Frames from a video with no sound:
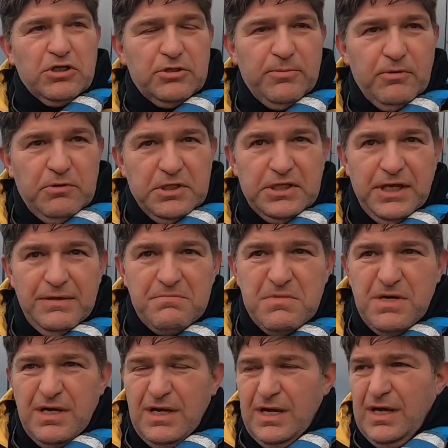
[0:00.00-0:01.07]
about the same,
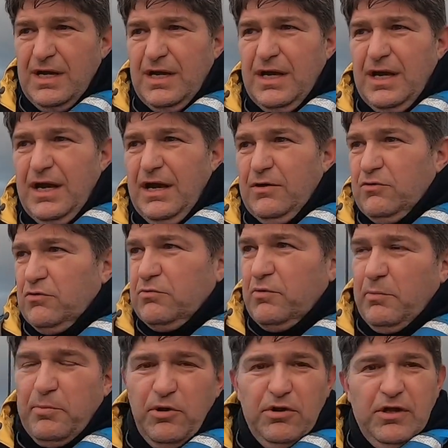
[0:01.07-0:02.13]
although we'll
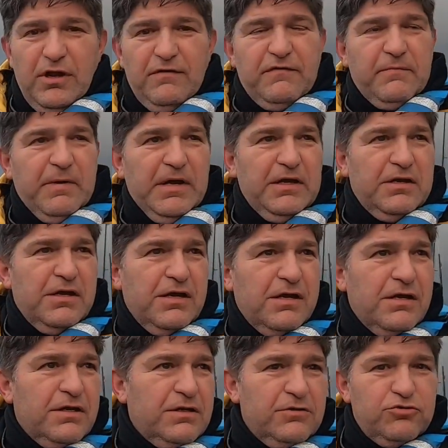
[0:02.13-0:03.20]
probably have a bit of
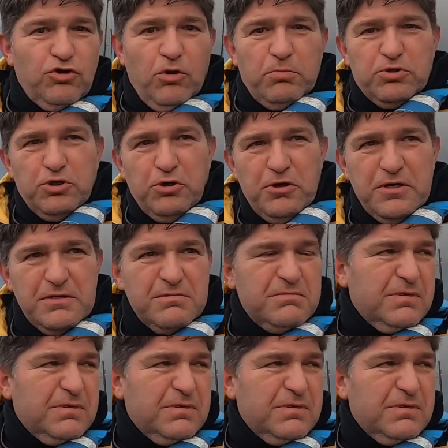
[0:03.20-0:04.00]
drop shotting,